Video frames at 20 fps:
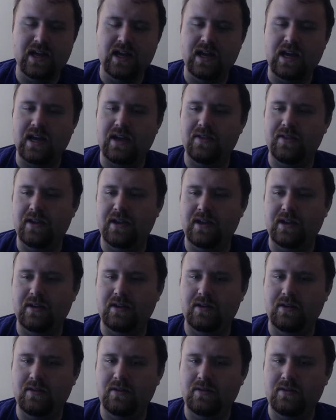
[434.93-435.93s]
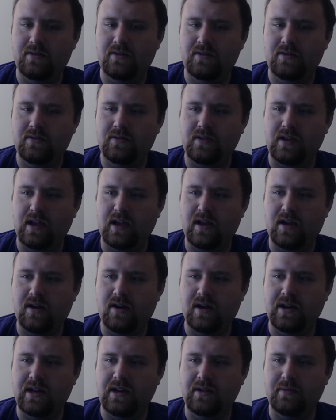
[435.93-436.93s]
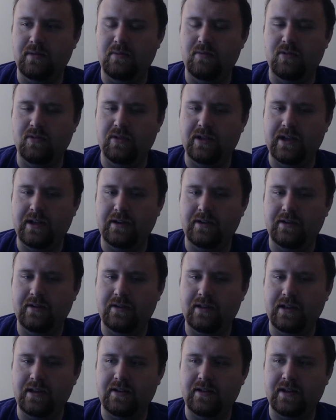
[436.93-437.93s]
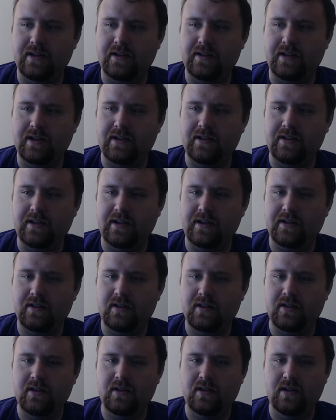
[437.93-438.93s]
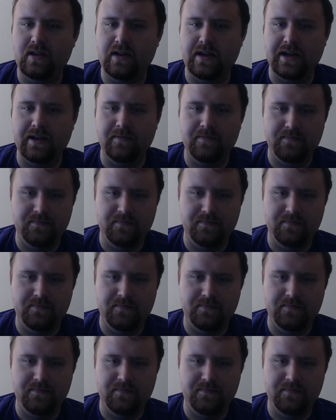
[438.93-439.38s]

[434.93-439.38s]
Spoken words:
and then like, oh, I need a bit more lead. Click, click, click, click. There you go.